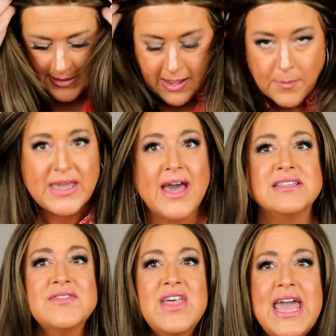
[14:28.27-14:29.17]
Now,
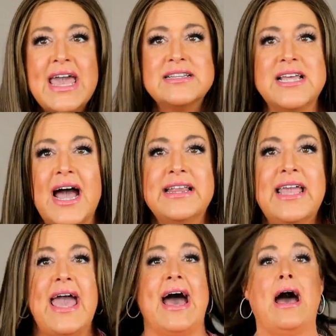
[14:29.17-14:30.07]
because of the
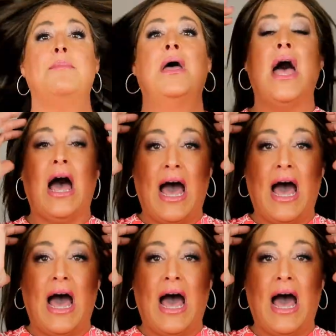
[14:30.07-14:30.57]
hand-tied cap,